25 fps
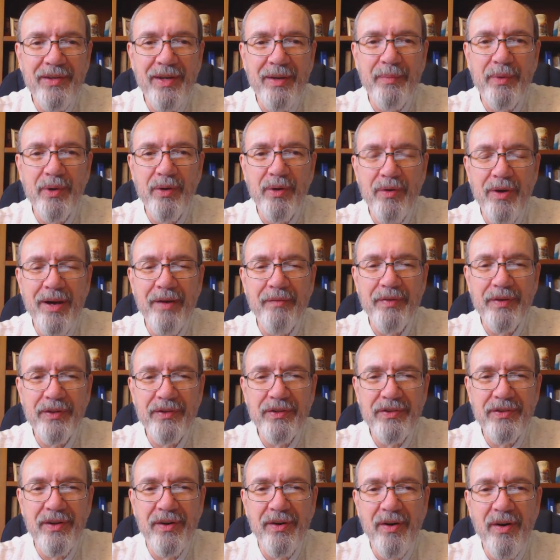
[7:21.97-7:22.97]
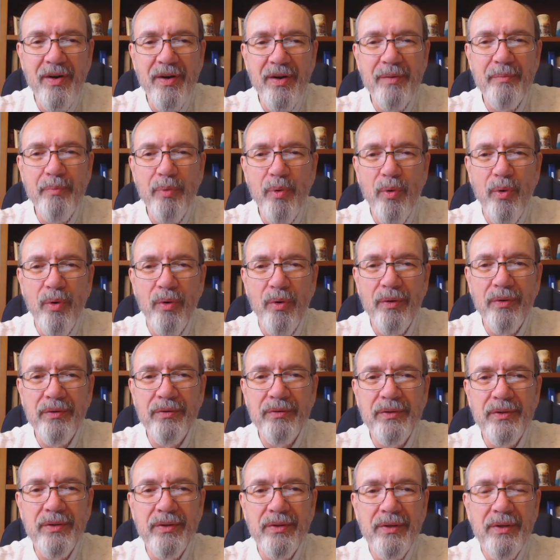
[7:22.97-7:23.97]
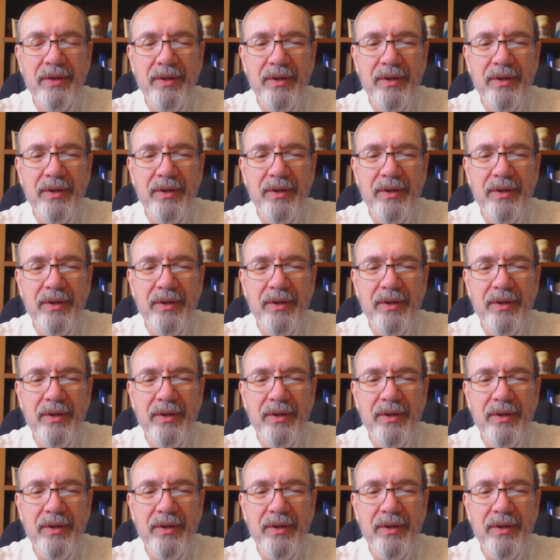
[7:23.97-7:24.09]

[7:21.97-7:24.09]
demographics that are important